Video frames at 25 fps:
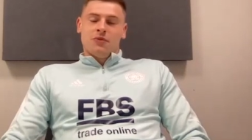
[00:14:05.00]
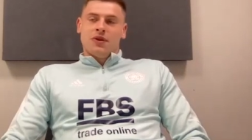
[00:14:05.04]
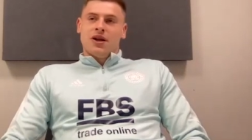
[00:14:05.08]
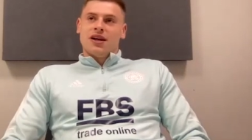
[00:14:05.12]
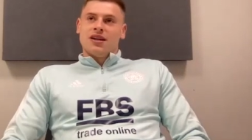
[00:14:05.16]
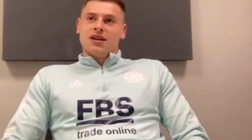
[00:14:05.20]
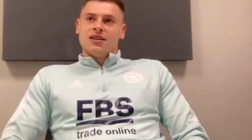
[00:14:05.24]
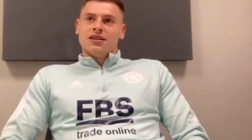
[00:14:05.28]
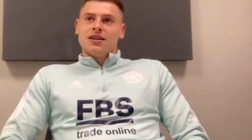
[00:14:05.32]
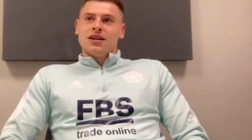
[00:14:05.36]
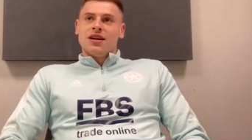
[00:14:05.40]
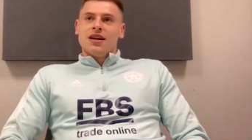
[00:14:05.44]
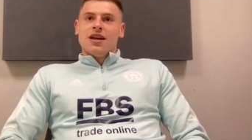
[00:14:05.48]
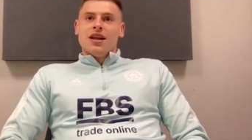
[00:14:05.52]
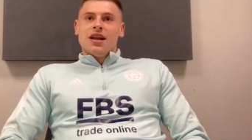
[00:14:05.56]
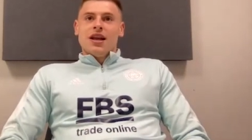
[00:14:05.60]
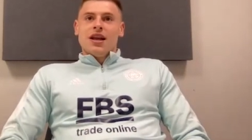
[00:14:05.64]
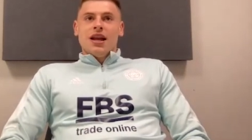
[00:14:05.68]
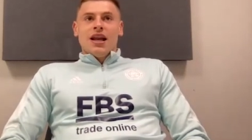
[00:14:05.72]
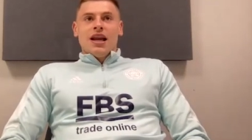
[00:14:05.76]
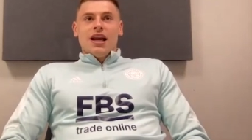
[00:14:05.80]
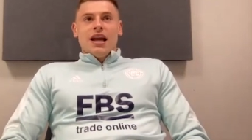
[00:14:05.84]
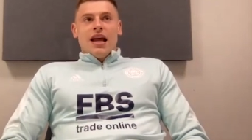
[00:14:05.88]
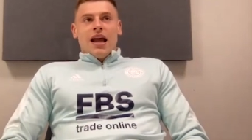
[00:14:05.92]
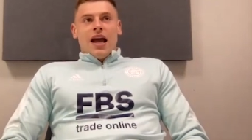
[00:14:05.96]
back from that and
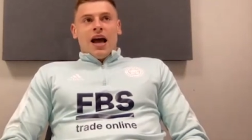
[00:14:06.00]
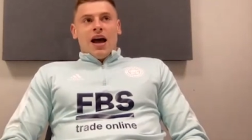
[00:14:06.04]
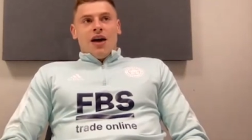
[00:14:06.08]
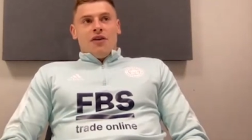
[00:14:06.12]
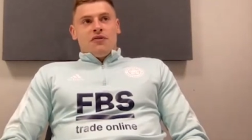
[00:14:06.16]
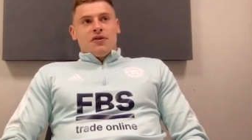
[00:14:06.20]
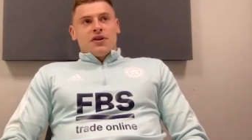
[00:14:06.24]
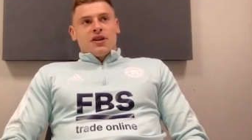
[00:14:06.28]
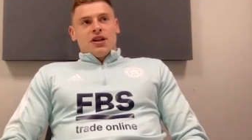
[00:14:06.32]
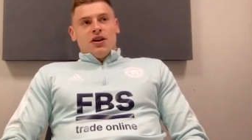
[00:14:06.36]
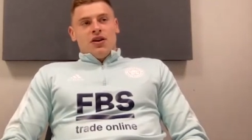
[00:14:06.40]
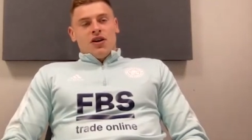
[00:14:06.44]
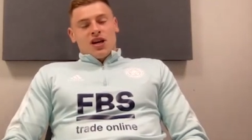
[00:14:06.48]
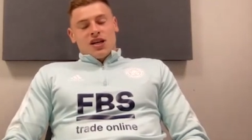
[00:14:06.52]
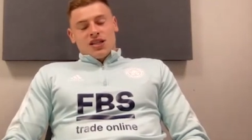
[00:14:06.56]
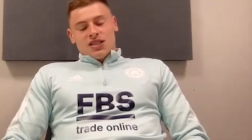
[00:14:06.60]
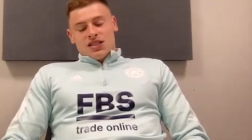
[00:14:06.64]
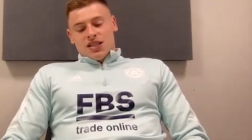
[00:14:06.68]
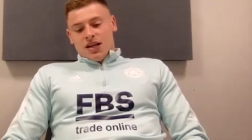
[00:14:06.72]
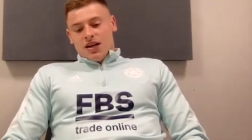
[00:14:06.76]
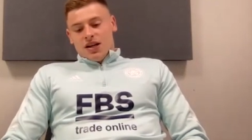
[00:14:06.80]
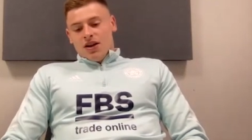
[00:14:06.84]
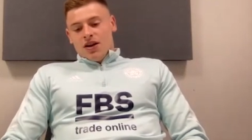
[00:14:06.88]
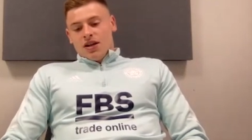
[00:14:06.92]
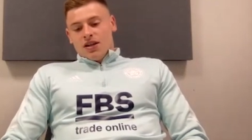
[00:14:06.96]
I think,
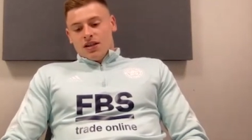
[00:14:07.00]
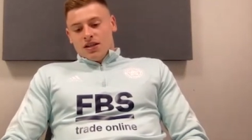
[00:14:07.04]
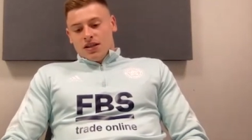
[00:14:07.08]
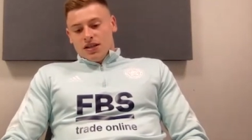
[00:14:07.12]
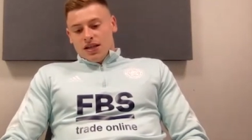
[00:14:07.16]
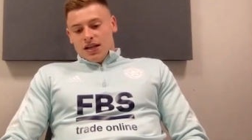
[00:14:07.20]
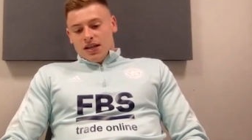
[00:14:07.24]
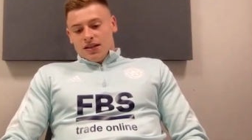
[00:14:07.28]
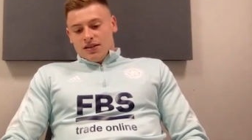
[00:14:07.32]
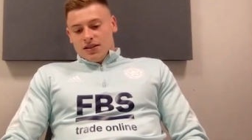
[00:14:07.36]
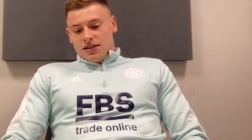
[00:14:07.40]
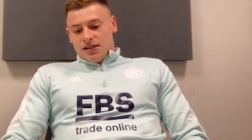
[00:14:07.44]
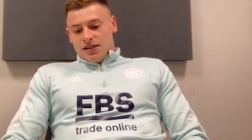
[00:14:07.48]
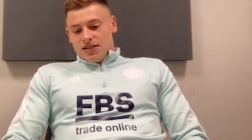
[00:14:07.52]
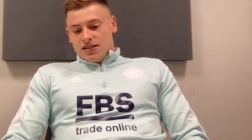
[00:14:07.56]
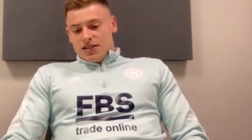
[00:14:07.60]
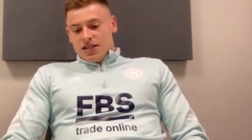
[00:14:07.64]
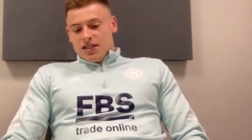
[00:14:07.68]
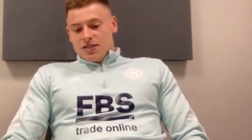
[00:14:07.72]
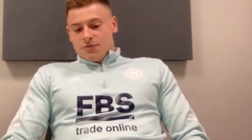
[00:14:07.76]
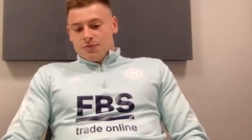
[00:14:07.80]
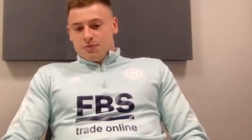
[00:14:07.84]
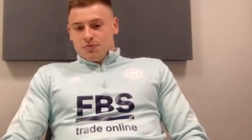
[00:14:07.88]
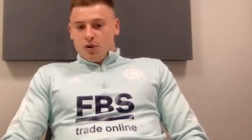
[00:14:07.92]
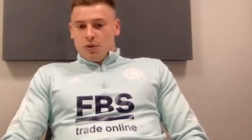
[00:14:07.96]
like I said earlier,
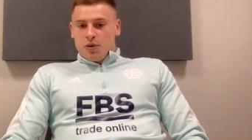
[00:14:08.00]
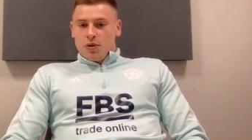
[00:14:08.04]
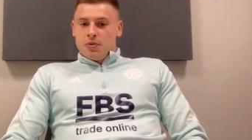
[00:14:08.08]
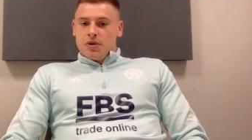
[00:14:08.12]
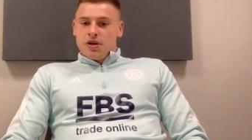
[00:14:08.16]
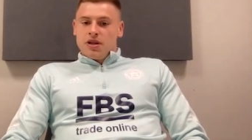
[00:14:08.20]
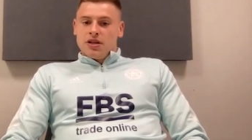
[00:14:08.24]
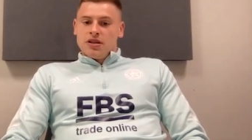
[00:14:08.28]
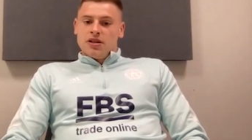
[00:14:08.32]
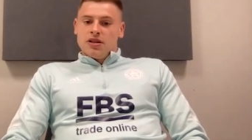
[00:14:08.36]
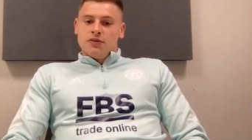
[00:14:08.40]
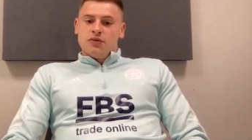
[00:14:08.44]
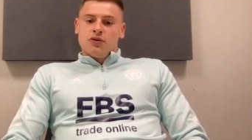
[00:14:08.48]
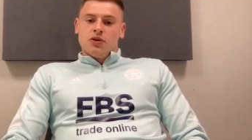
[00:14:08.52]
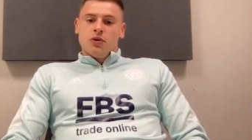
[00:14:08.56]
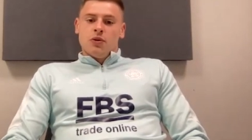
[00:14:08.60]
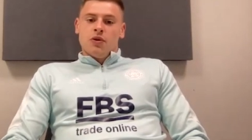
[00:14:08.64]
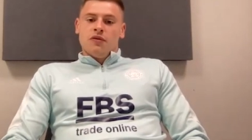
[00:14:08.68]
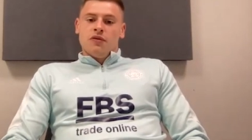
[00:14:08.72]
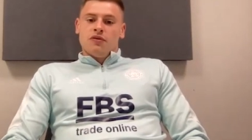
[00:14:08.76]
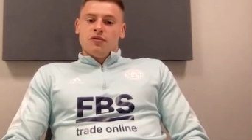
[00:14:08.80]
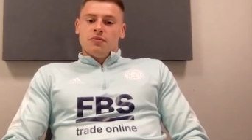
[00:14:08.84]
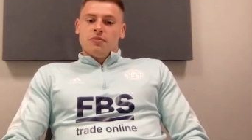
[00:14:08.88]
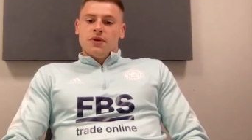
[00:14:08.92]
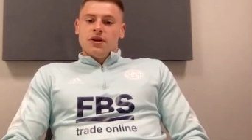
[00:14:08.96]
this year's probably been a
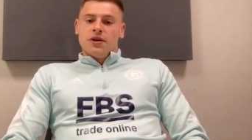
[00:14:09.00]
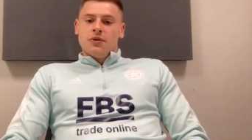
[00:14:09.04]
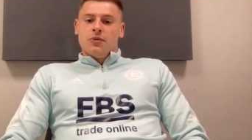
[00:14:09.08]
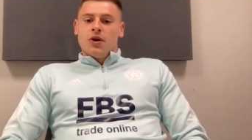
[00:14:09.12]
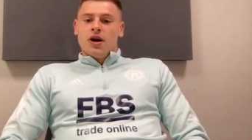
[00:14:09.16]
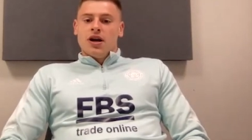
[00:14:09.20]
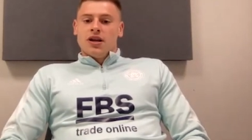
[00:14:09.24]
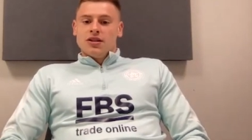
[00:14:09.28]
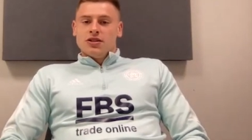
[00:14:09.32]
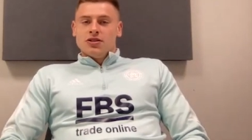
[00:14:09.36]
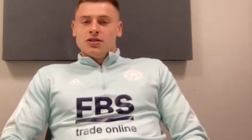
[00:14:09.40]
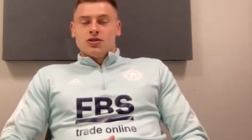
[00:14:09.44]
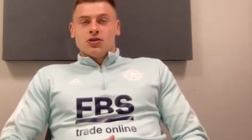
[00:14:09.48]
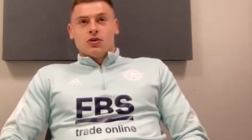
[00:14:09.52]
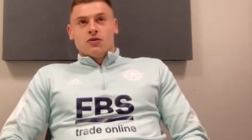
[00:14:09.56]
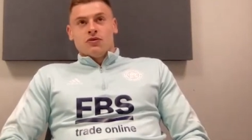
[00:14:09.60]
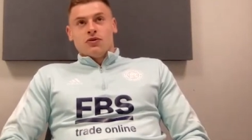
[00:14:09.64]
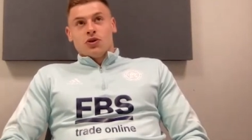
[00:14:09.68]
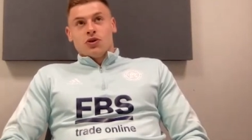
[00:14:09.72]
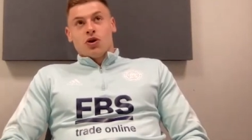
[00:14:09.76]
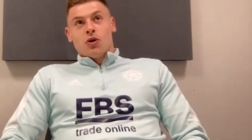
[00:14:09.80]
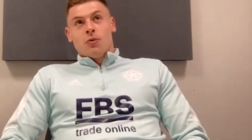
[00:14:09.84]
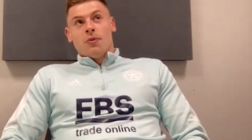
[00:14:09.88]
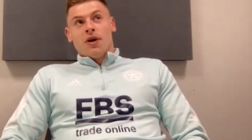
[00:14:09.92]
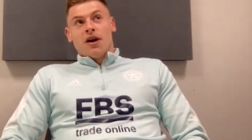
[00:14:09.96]
difficult one for me where you
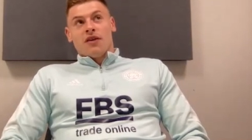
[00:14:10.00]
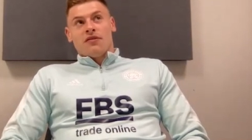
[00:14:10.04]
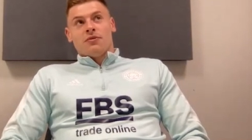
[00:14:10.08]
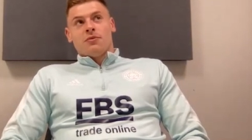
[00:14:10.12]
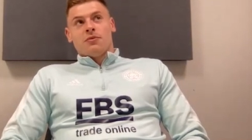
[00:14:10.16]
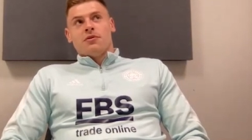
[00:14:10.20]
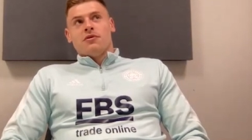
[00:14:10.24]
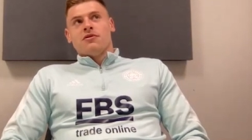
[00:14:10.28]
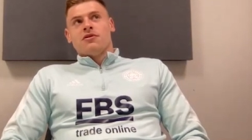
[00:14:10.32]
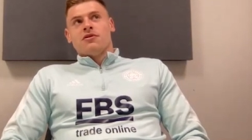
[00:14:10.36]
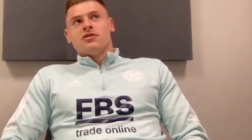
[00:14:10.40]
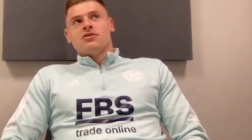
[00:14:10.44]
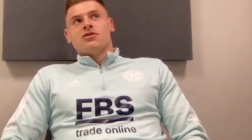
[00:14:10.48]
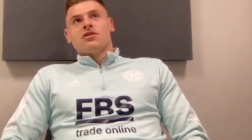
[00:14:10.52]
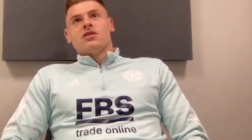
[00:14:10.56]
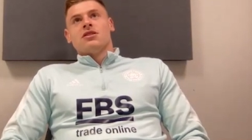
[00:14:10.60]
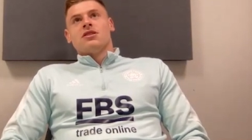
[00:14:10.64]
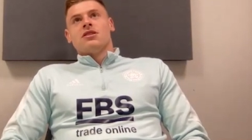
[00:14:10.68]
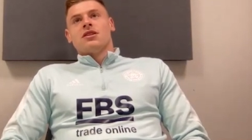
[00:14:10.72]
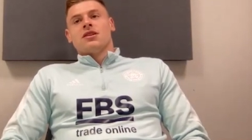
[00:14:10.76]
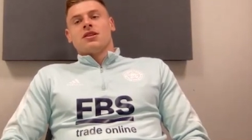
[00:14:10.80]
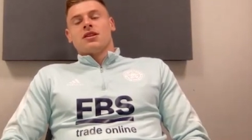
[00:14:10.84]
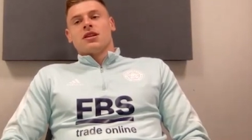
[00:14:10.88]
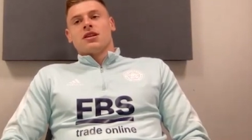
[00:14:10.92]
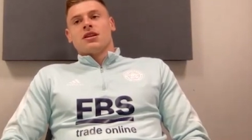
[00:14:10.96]
sort you come back from your
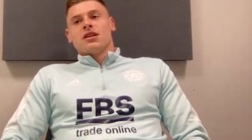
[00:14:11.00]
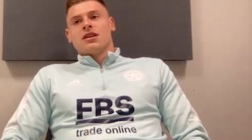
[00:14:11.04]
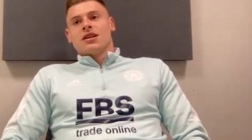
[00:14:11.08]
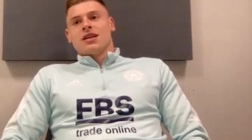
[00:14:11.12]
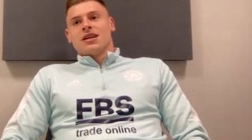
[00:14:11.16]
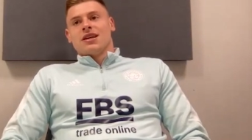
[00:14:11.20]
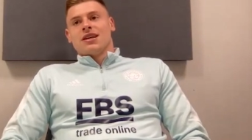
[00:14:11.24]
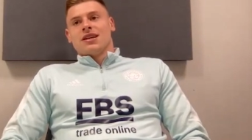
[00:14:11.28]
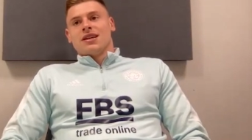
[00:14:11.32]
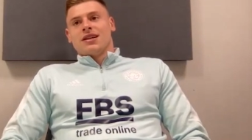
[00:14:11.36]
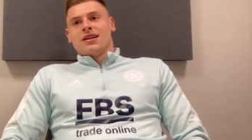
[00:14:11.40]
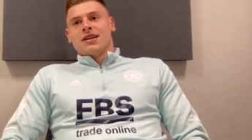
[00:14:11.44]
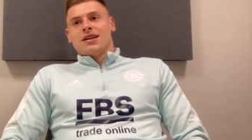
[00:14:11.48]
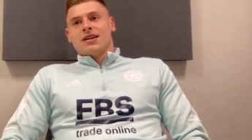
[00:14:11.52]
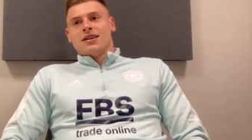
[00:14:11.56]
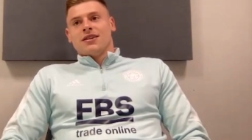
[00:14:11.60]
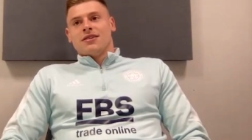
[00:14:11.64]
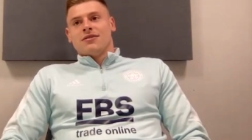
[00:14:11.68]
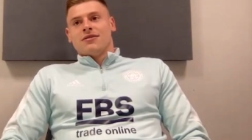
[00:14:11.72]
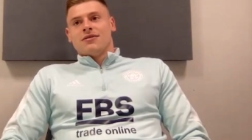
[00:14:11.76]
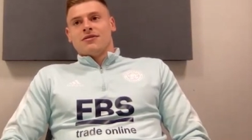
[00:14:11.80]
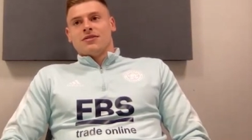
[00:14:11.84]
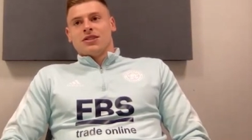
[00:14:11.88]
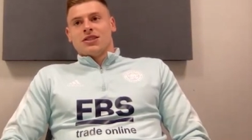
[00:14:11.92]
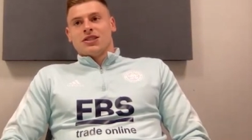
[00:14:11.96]
injury and you're thinking,
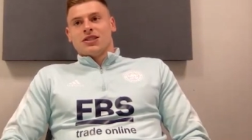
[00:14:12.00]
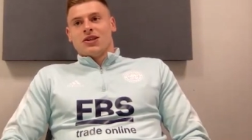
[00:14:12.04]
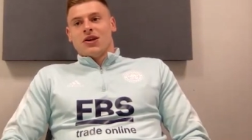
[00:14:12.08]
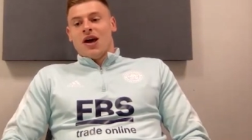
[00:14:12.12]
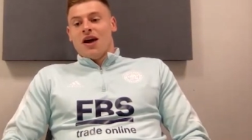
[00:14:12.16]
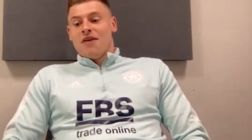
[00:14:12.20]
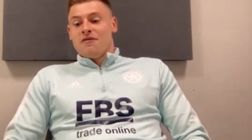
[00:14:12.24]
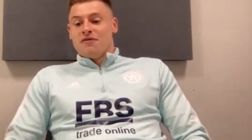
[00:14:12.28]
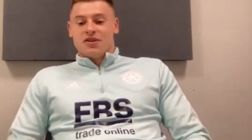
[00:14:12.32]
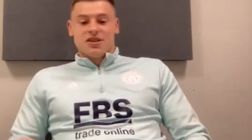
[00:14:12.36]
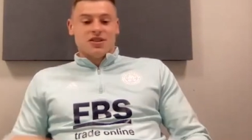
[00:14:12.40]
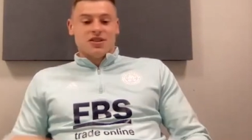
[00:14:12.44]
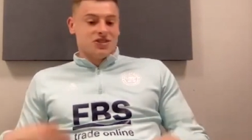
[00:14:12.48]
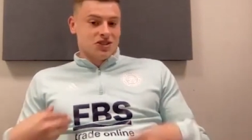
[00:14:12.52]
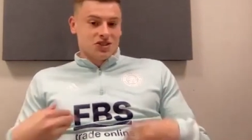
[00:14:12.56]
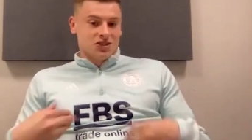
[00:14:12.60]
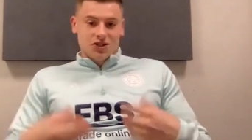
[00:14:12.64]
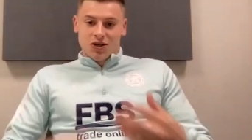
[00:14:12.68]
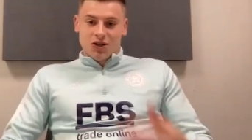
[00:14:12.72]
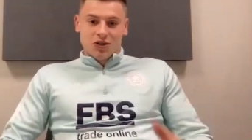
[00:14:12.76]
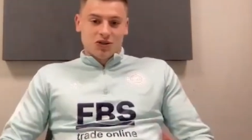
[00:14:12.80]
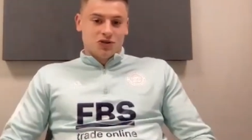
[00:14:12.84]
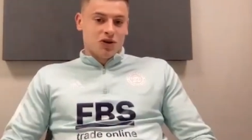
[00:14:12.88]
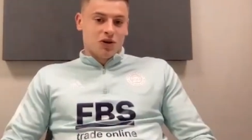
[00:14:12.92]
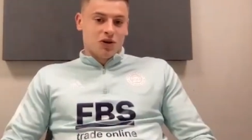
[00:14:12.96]
you know, everything's
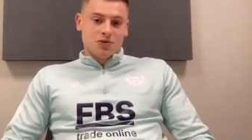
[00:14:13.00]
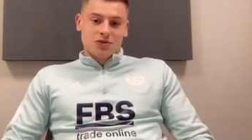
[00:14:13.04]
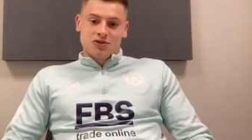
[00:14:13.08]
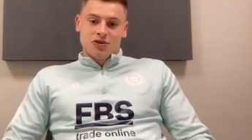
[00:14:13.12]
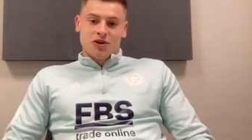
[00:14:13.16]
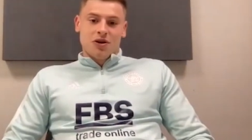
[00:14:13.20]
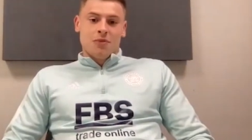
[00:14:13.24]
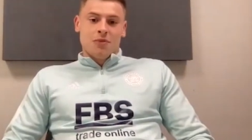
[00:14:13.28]
just going to